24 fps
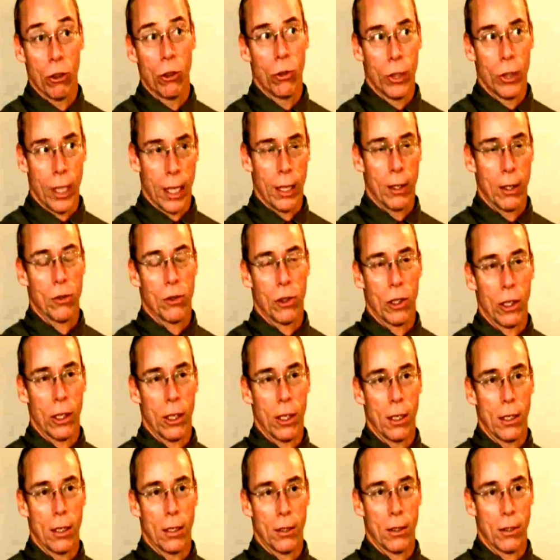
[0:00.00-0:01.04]
new
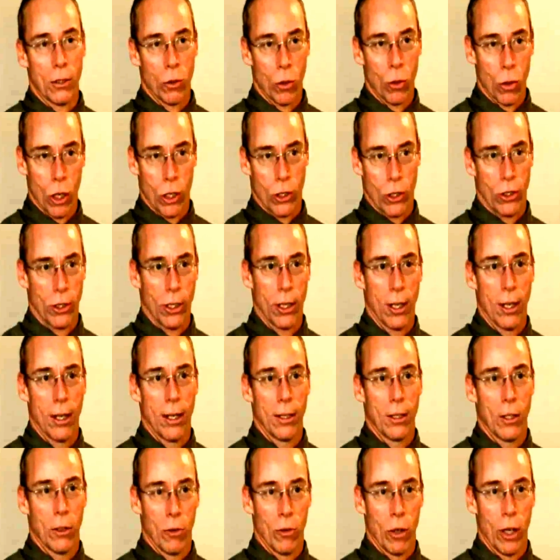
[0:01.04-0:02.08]
energy source
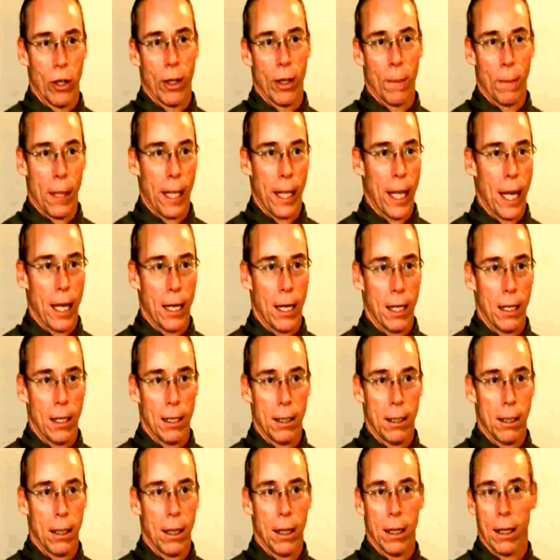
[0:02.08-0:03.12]
to run the
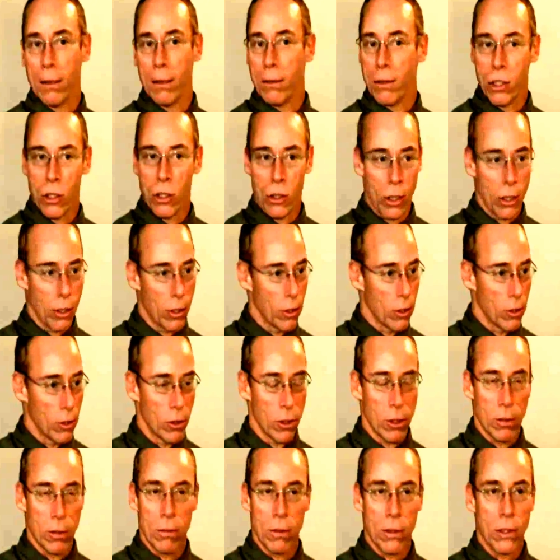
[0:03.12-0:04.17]
planet, so that
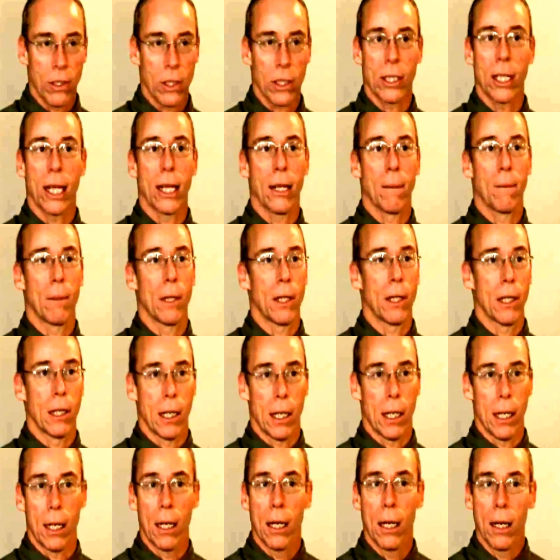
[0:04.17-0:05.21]
there's
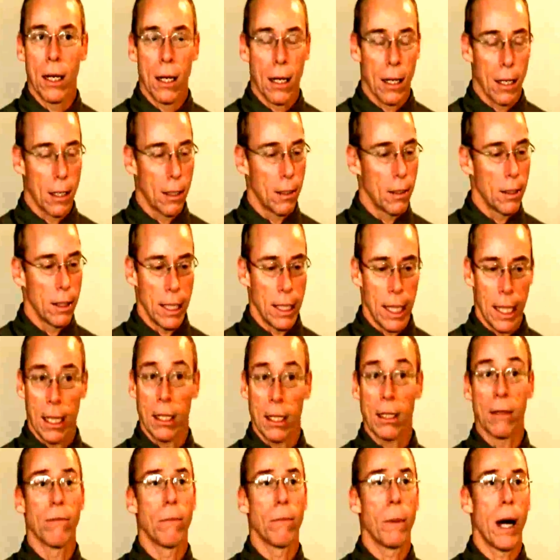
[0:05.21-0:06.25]
sustainability,
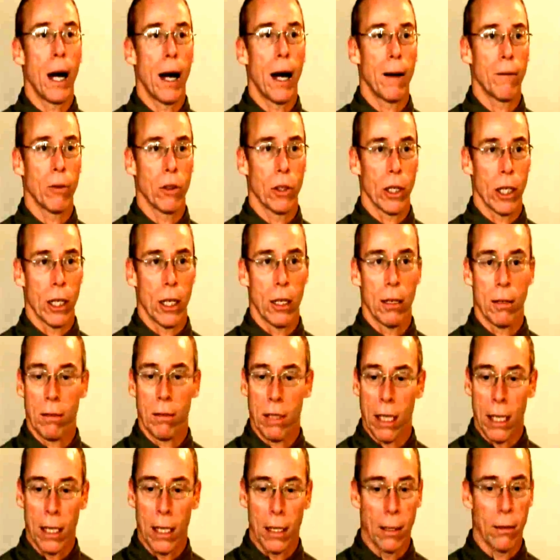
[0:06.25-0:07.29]
the end of poverty,
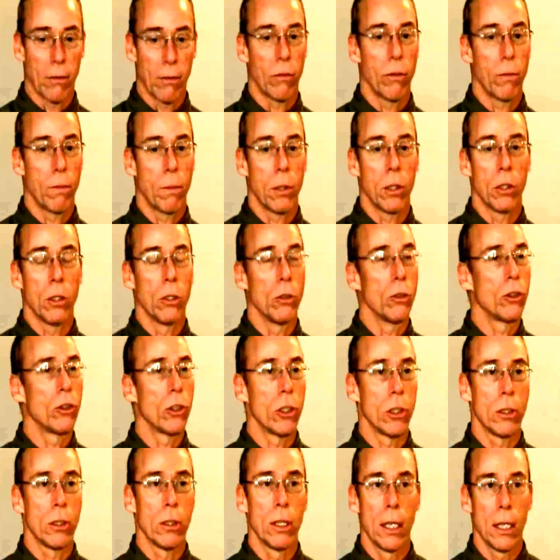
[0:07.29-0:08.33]
the end of
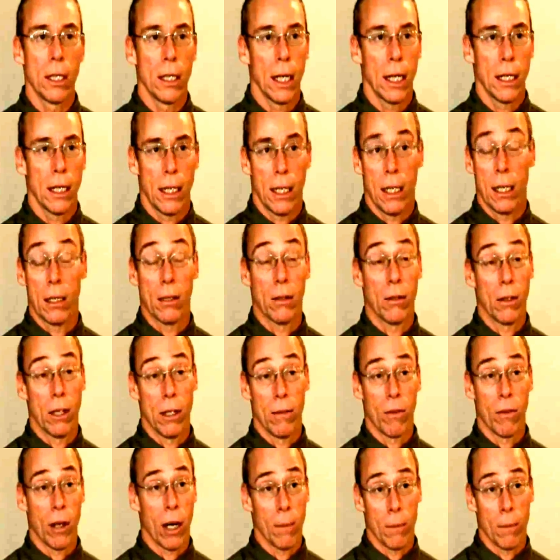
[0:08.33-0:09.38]
pollution, and the end of
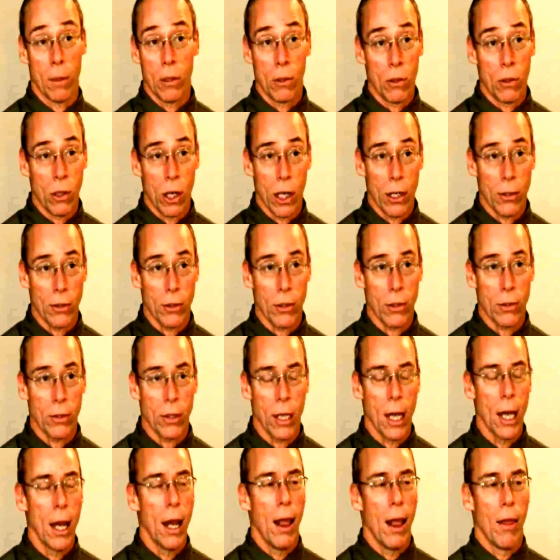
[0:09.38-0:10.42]
the environmental
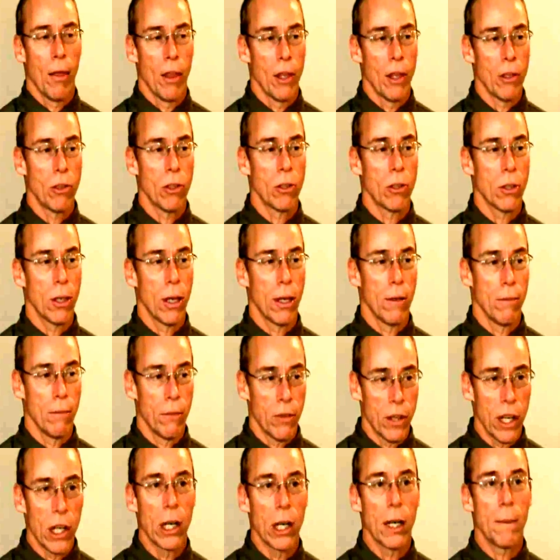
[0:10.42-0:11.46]
crisis. This is a
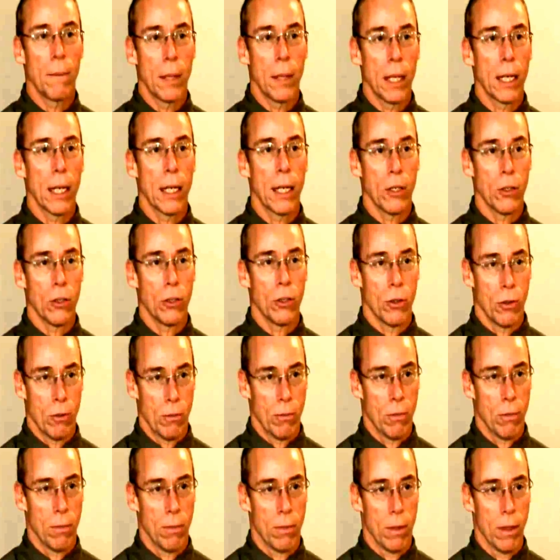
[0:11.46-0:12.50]
very big
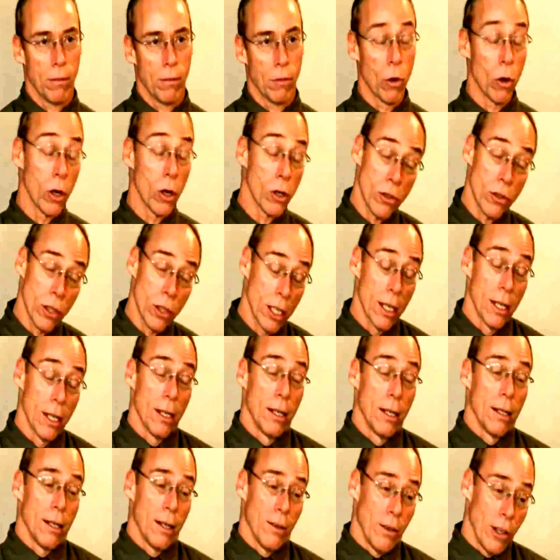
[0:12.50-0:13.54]
issue. Of course,
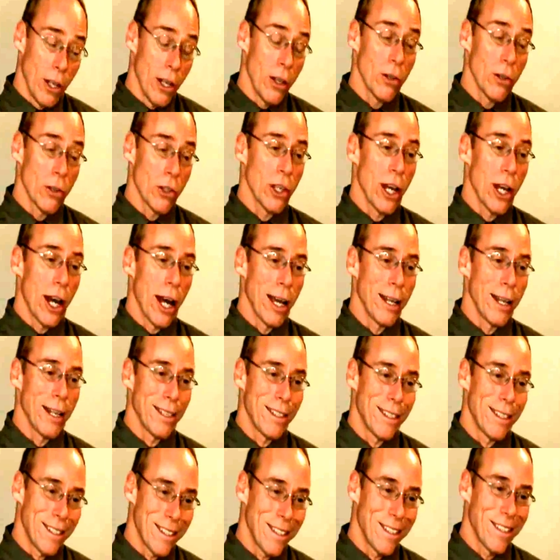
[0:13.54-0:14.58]
on the other
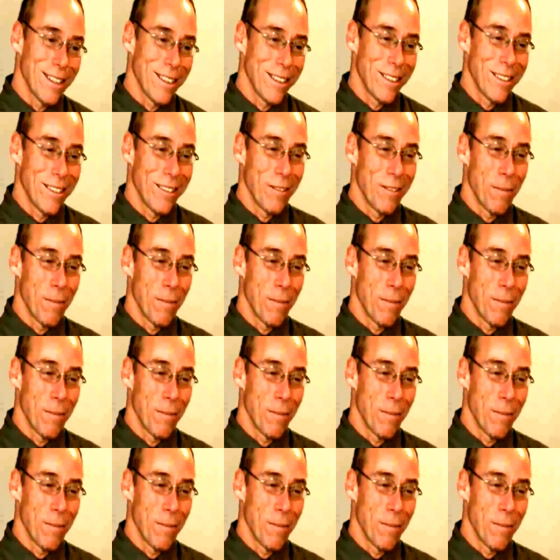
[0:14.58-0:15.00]
side is